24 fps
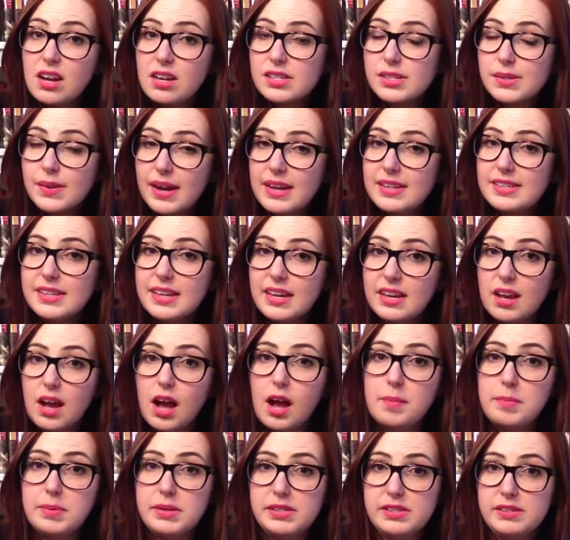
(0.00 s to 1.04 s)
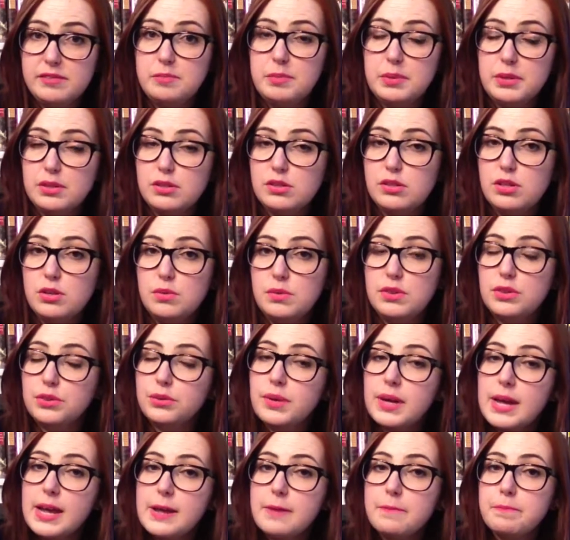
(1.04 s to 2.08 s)
also had to get copies of books two and
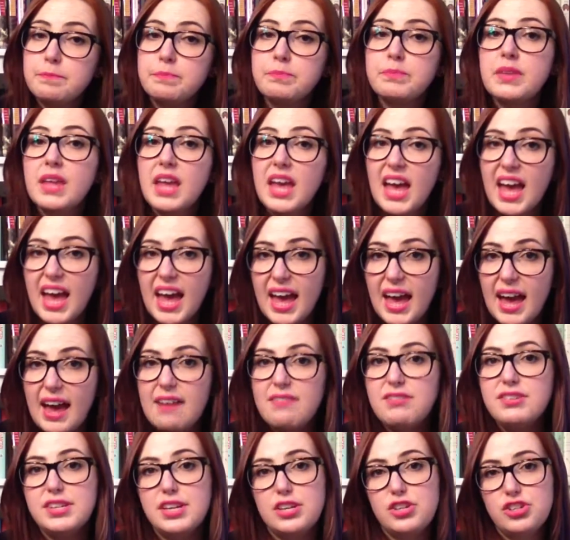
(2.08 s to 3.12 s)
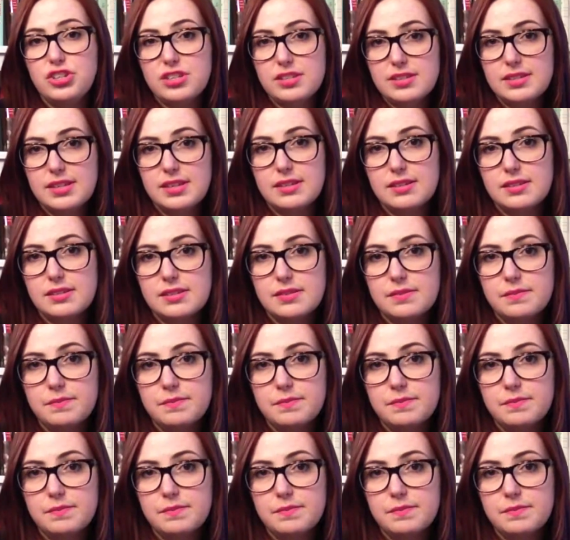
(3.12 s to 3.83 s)
three. Haven't touched it since.